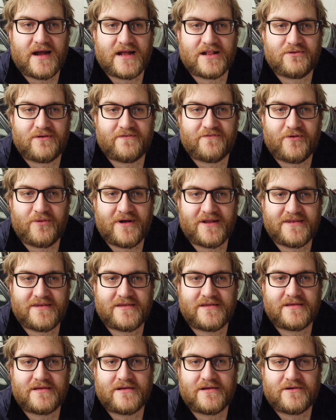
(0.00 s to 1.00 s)
Hello everyone,
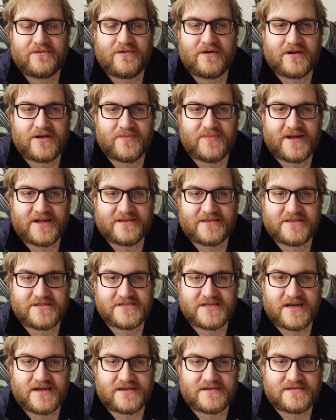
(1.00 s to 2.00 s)
welcome back to the
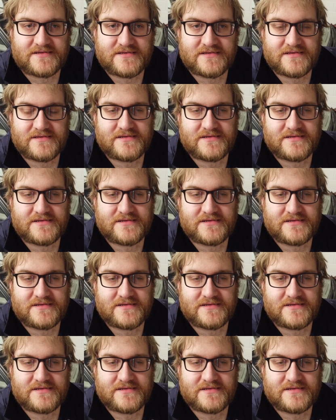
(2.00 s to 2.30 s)
channel.